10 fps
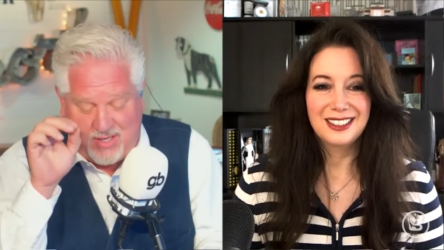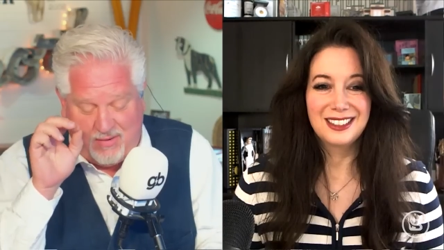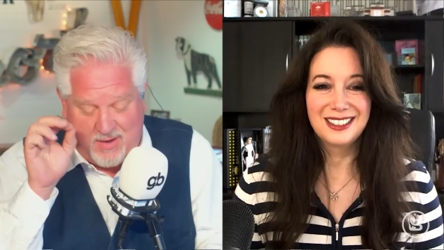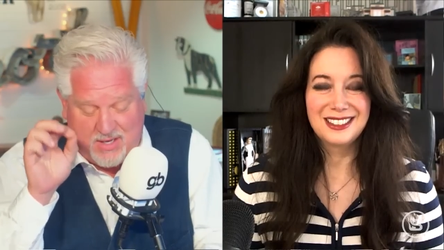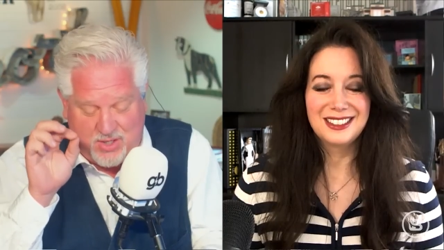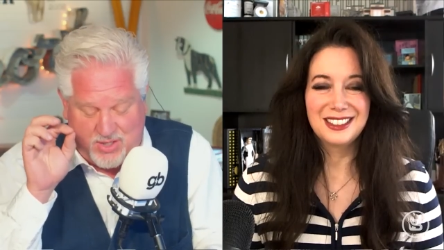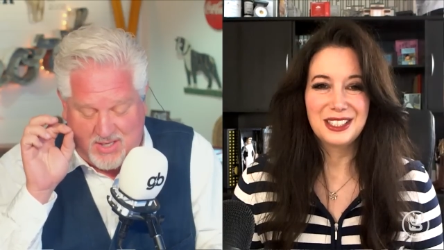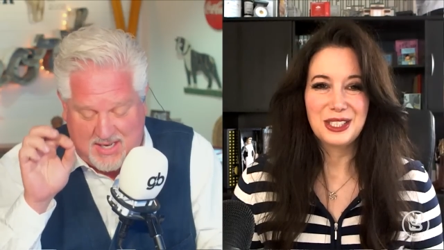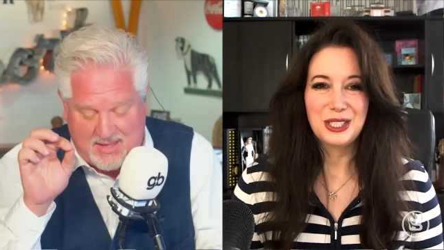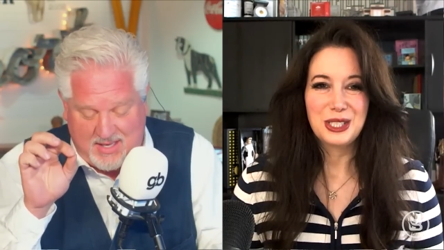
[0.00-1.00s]
Speaker 1: let's see if we can
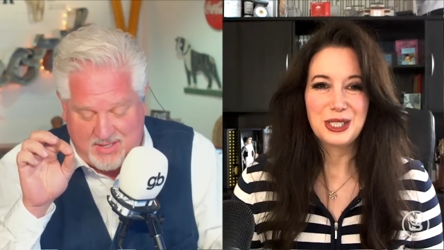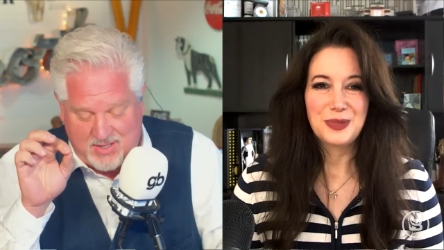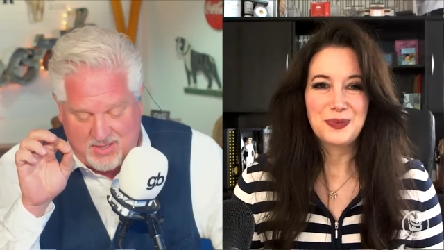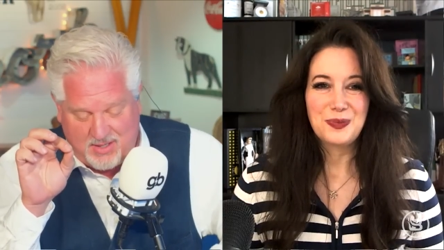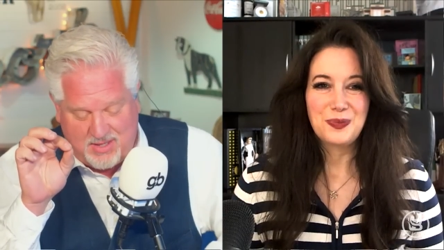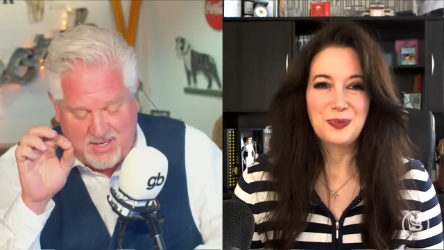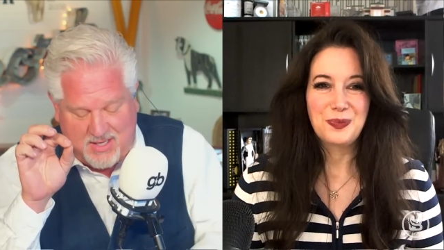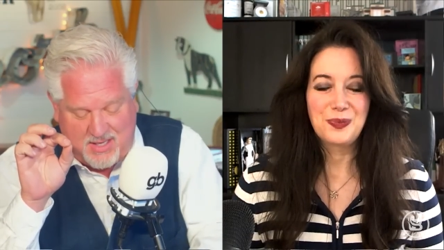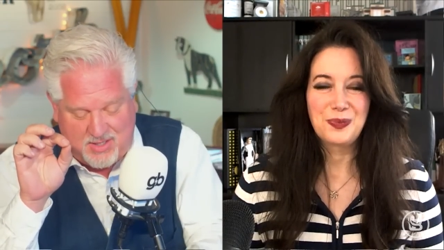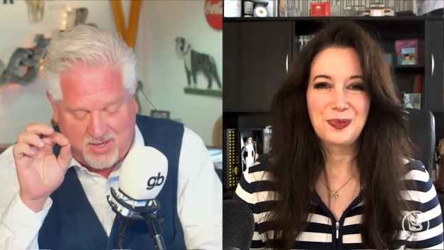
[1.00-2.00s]
just tick these
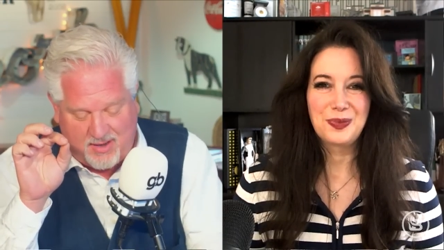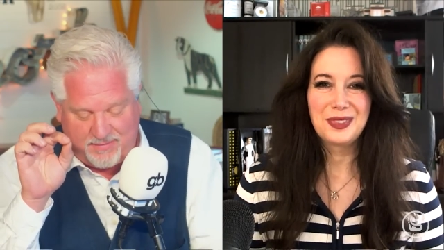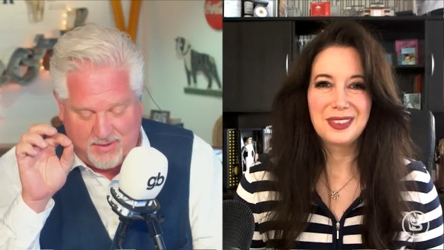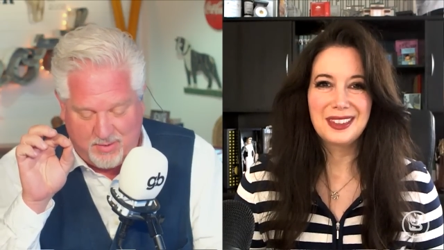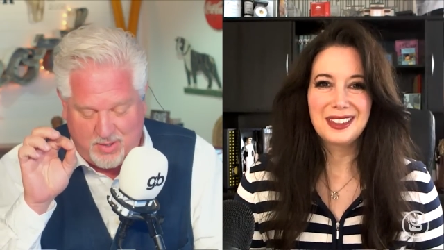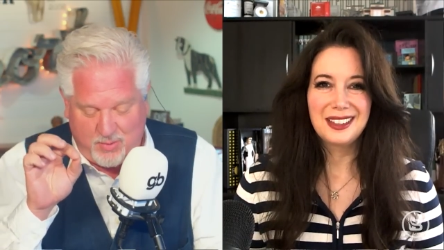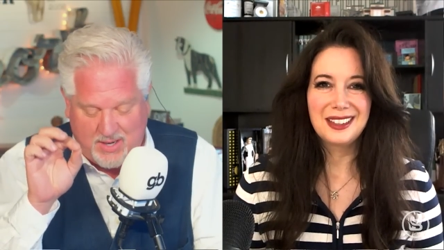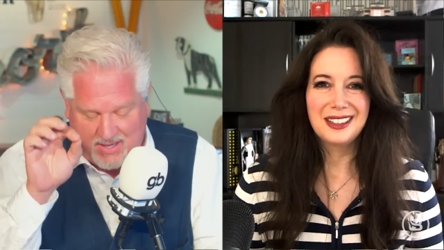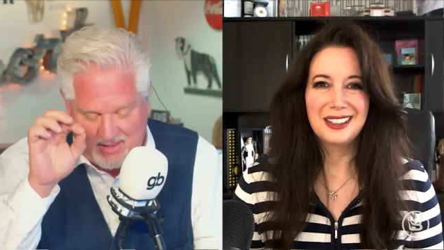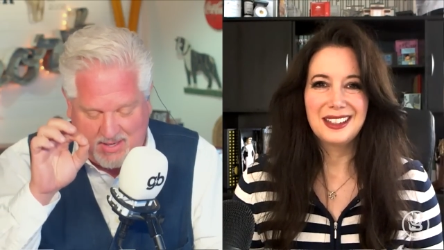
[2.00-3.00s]
tick these off here real
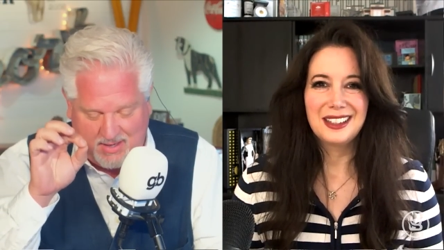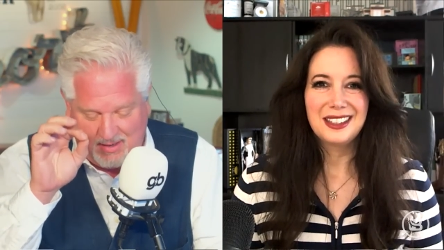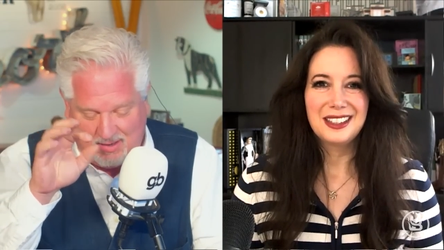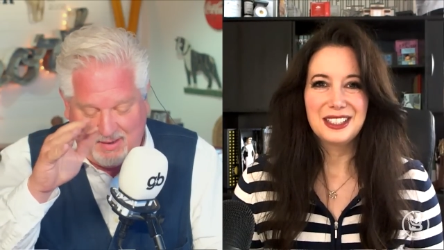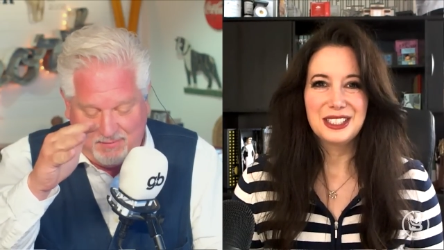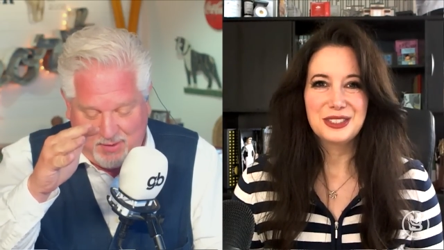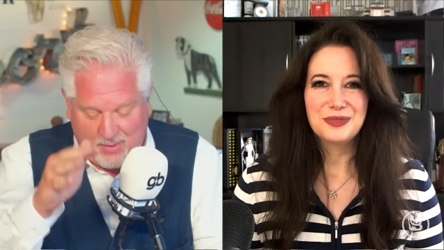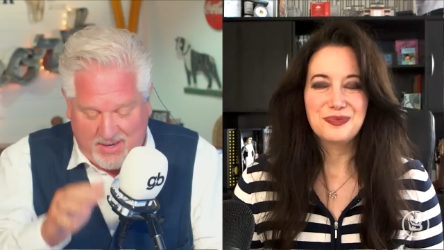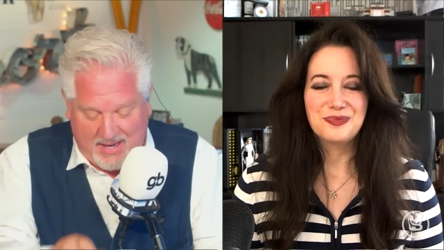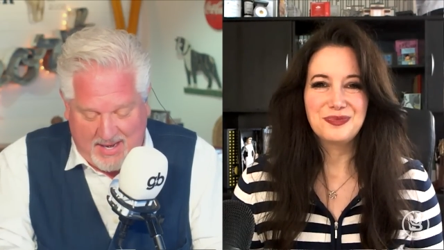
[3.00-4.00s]
quick, and then if
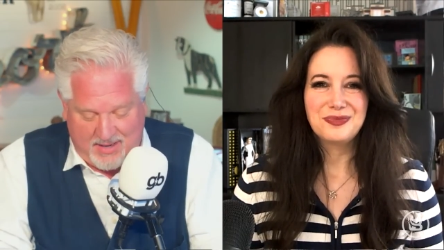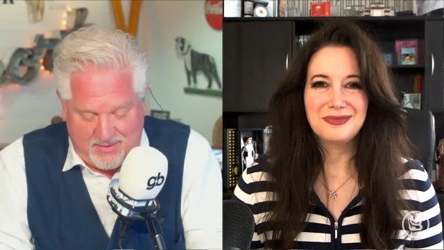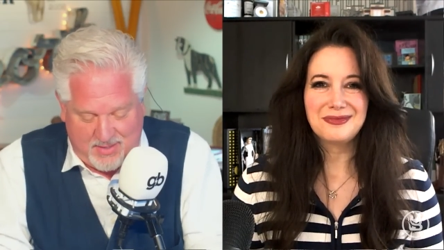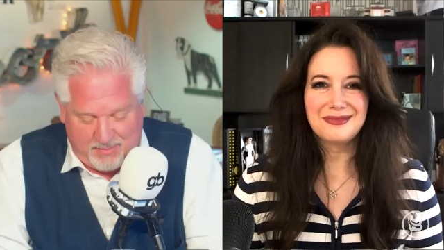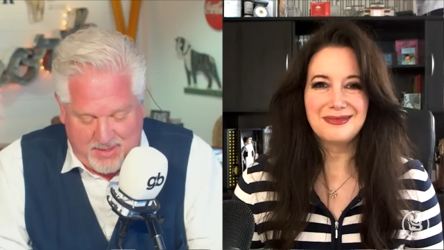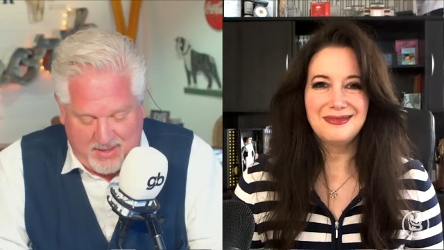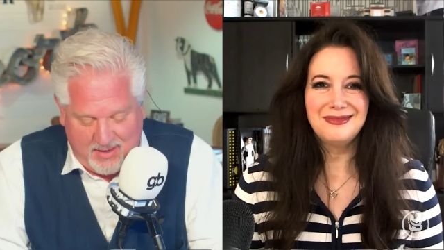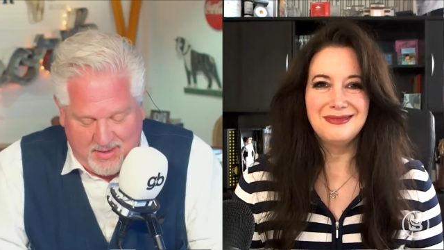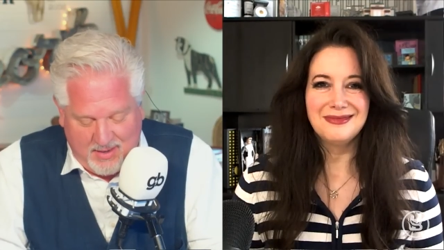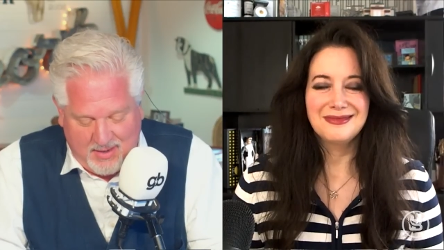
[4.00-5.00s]
you want to add
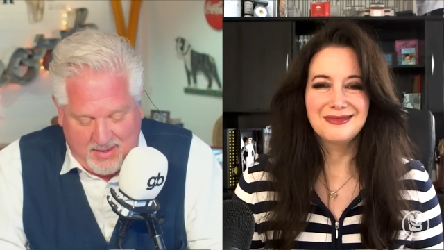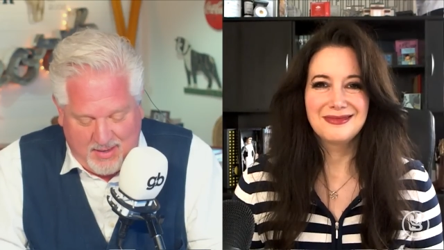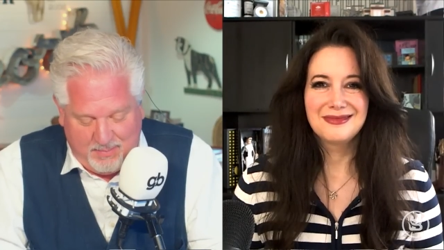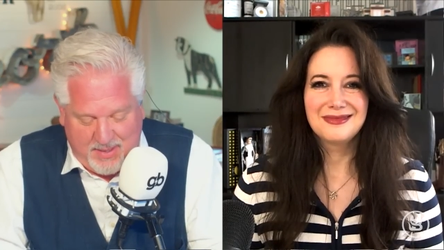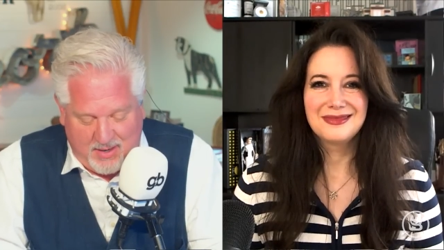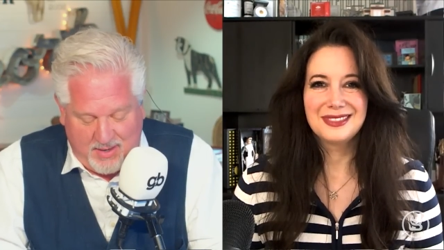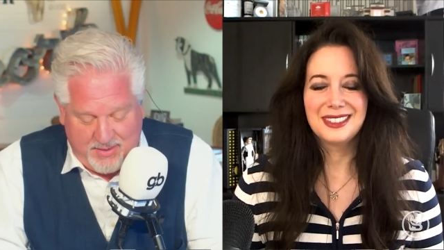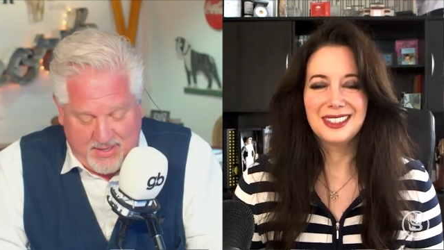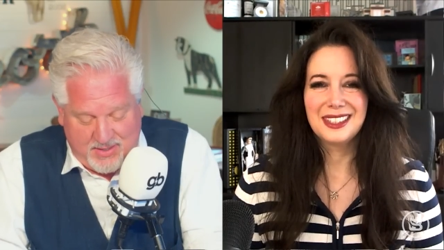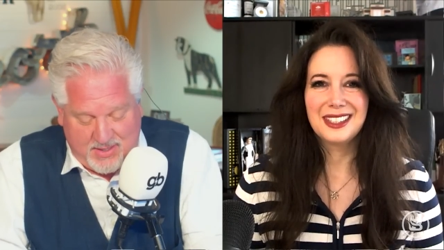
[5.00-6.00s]
something uh,
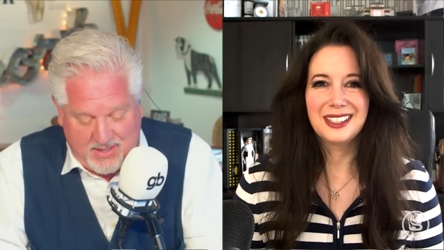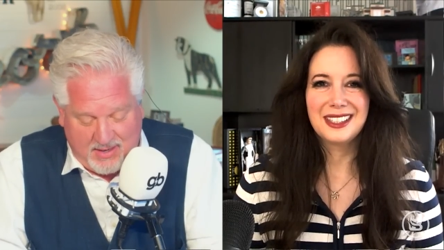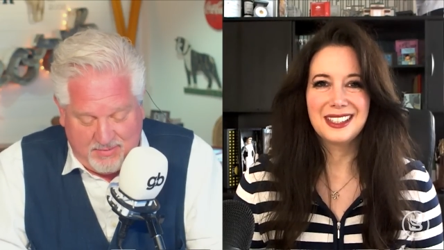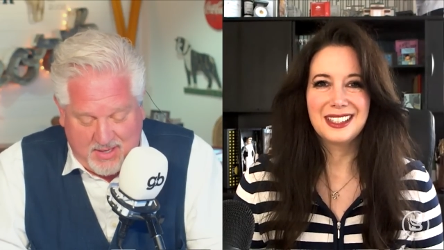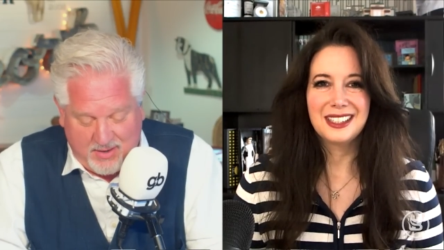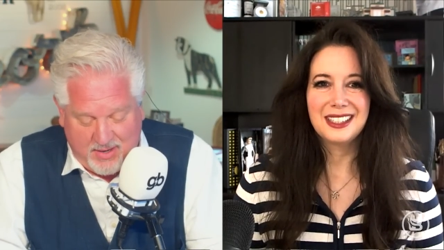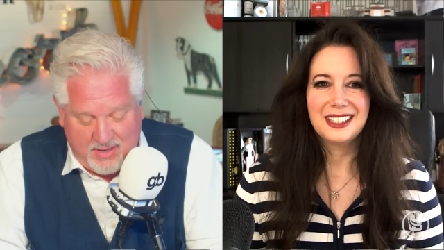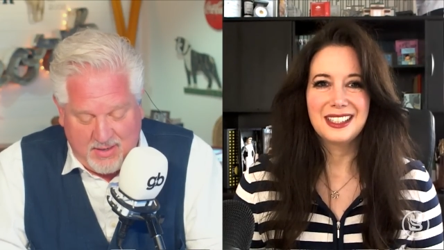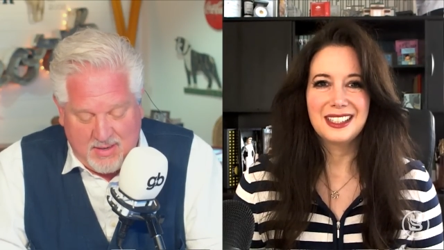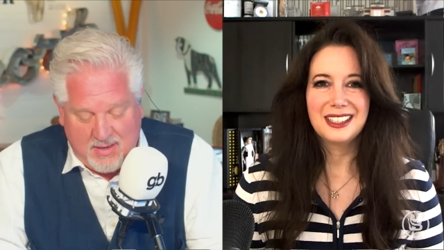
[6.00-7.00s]
beyond this, I'd love to
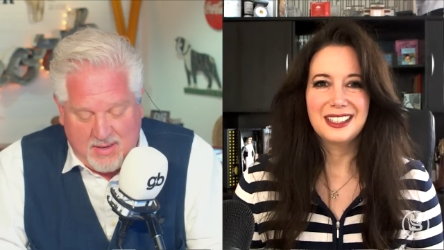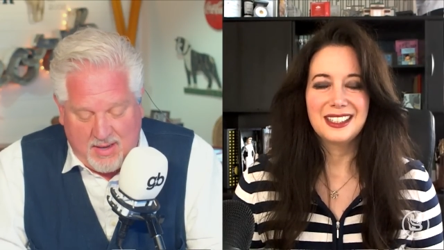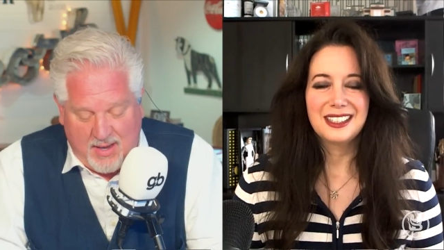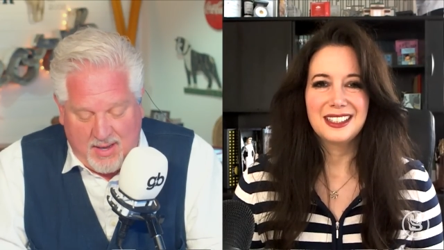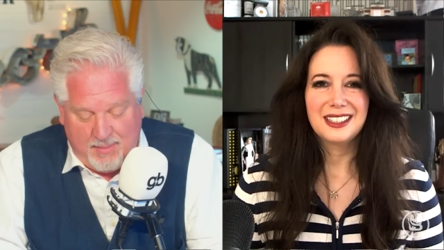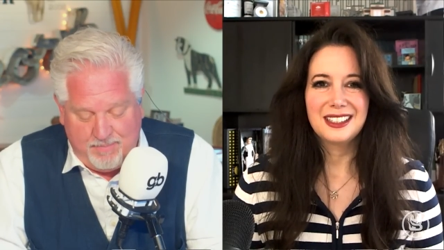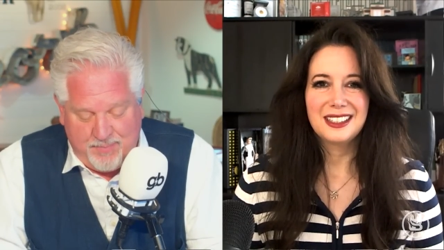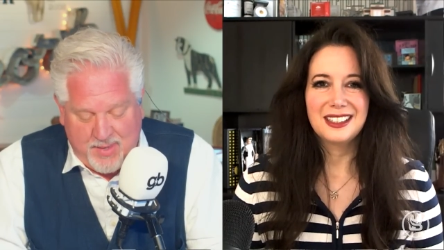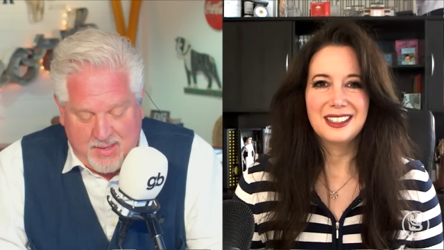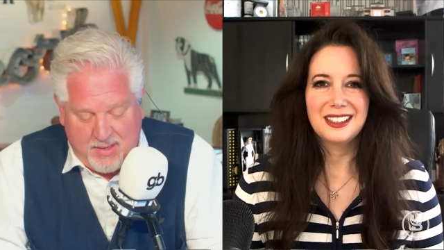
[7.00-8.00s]
hear it.
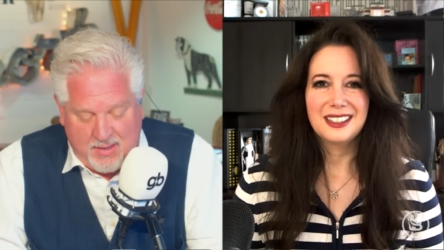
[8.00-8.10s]
Um,